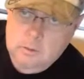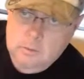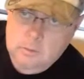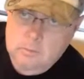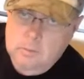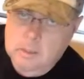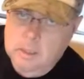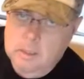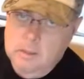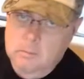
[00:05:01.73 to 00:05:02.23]

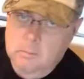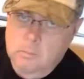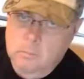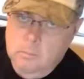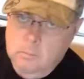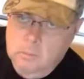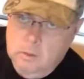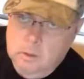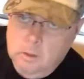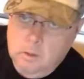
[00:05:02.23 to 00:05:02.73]
to get
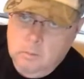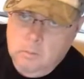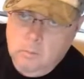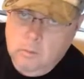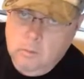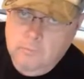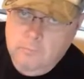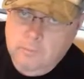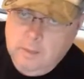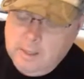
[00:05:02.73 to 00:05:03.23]

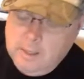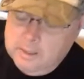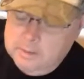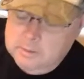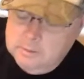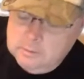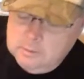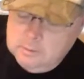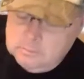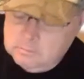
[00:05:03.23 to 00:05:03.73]
more
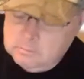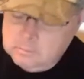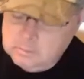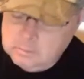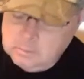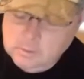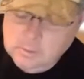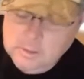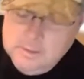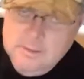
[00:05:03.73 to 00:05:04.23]
flags,
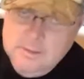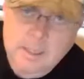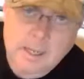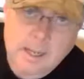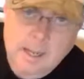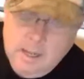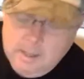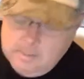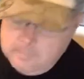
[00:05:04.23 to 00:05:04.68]
they're easy to